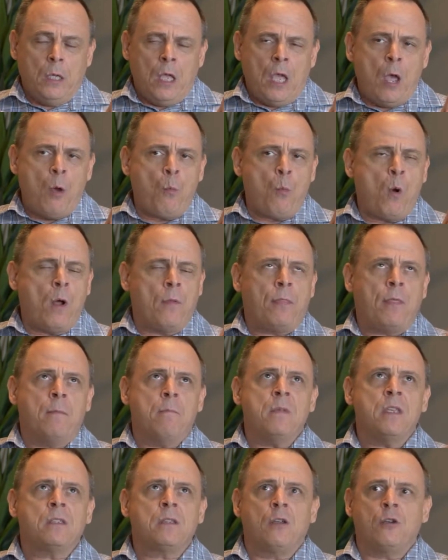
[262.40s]
And what the
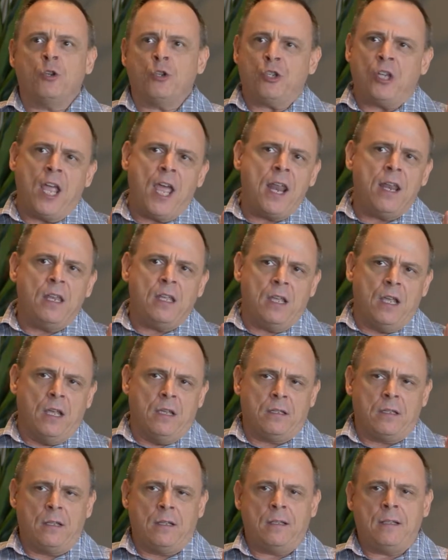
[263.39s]
misunderstanding
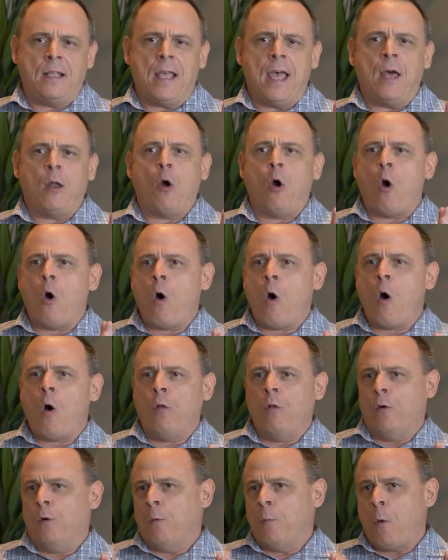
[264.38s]
is that
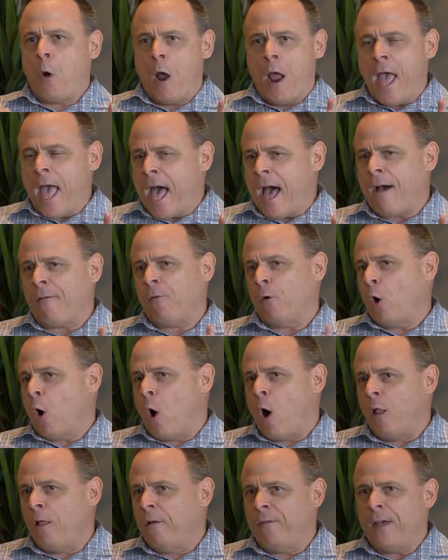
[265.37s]
all
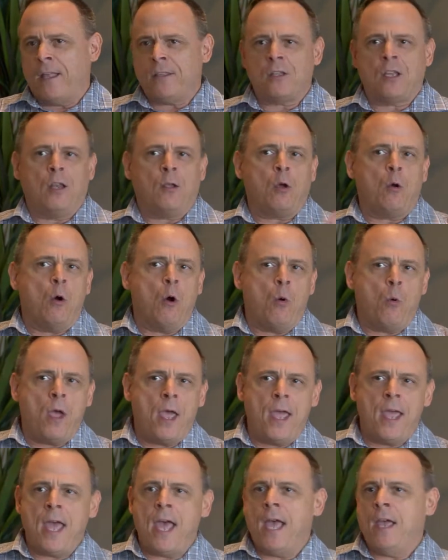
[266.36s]
of that's going to go
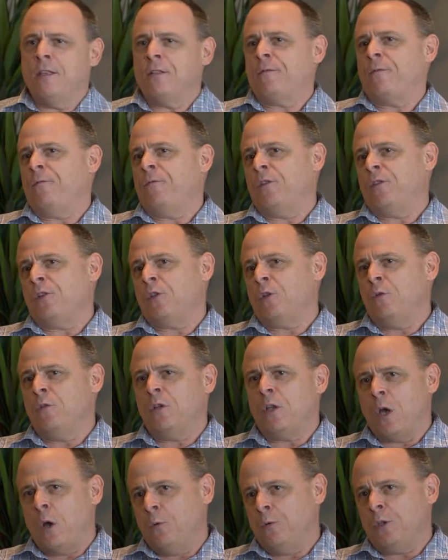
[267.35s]
away if the
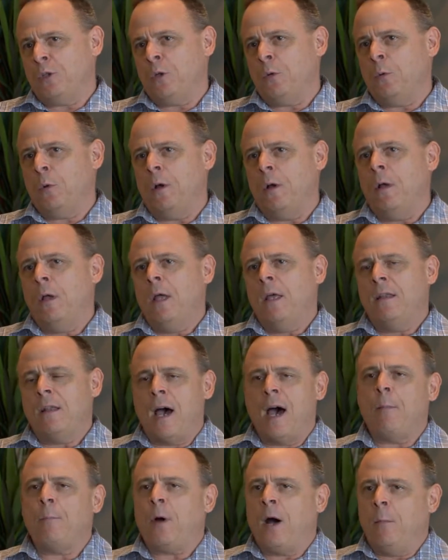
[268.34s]
student goes to a
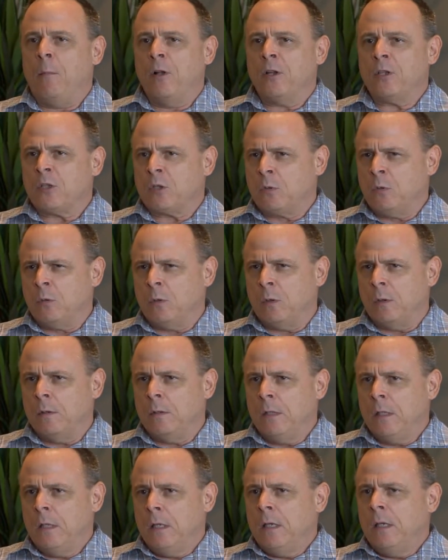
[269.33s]
non-public school.
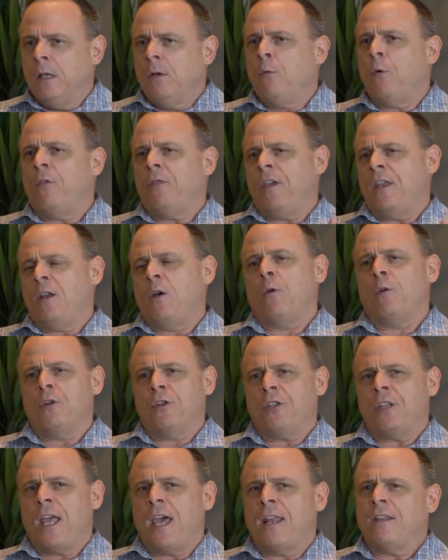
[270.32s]
What they don't
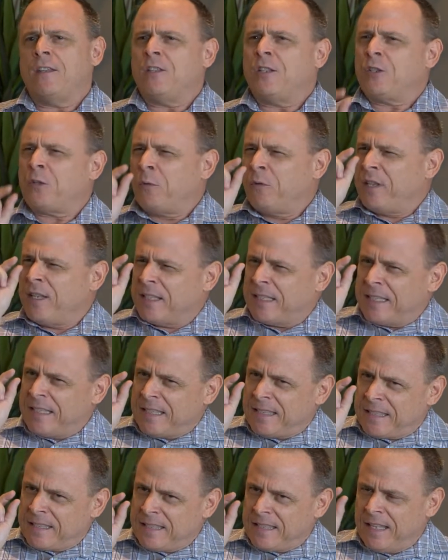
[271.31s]
understand is it's only a
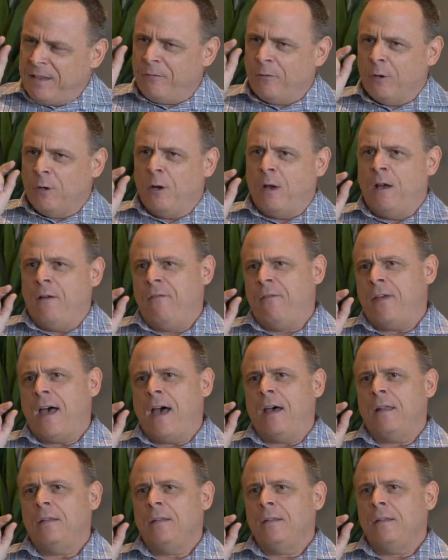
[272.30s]
sliver of
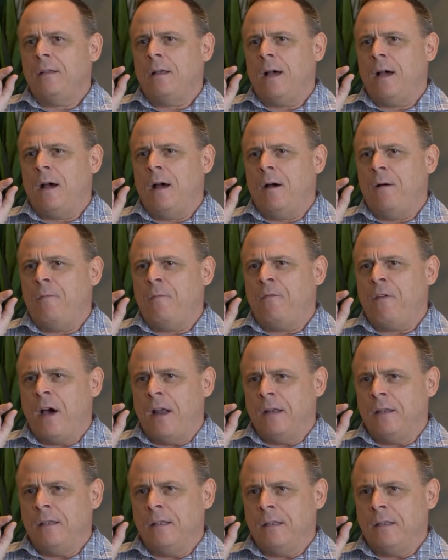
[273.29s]
that
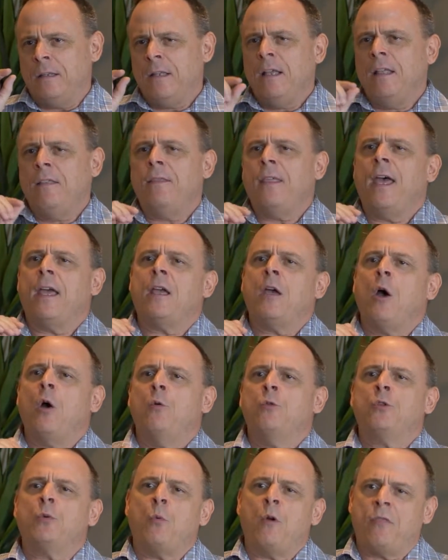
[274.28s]
funding that
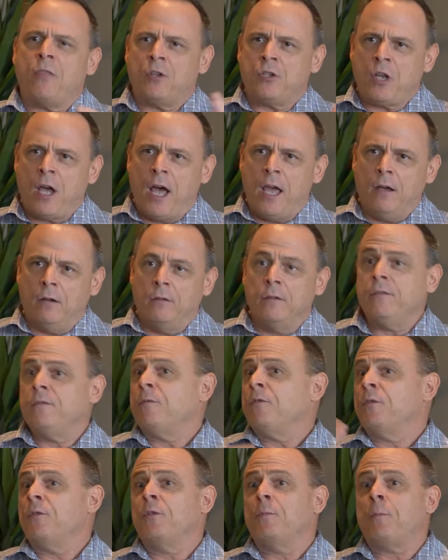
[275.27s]
goes with the child.
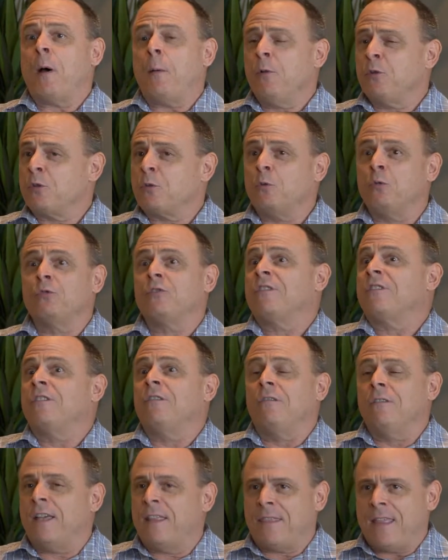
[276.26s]
Public schools
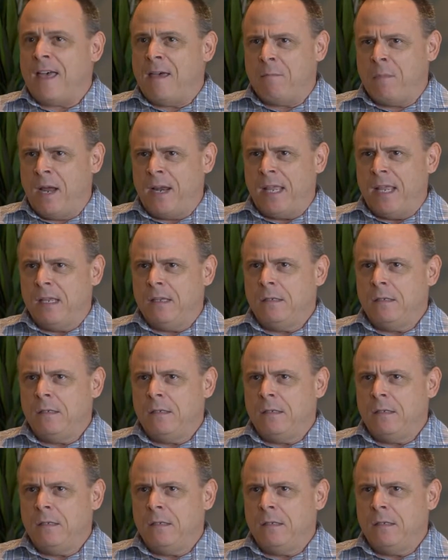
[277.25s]
still get that money.